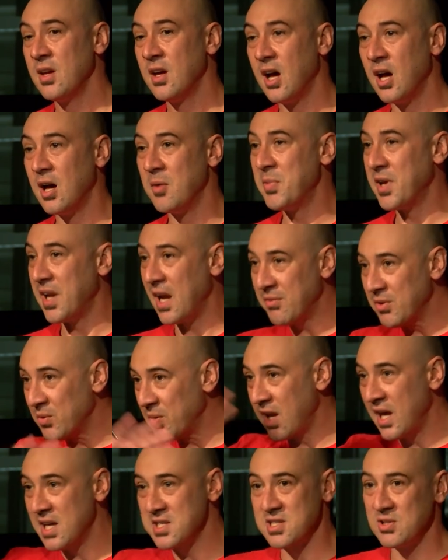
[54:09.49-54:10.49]
Uh, but everyone
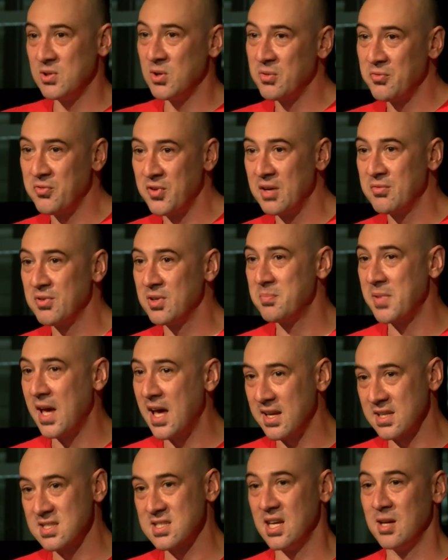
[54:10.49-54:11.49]
has their own favorite
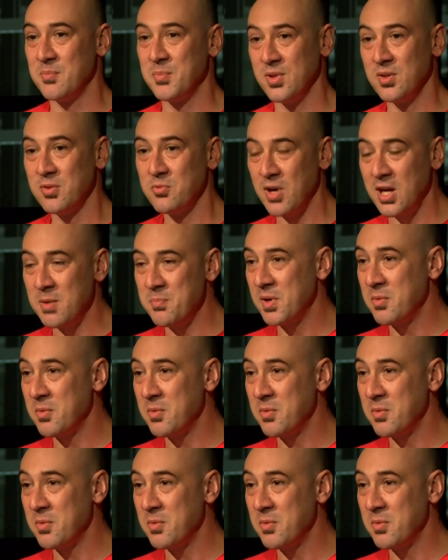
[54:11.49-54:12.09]
bad example, right?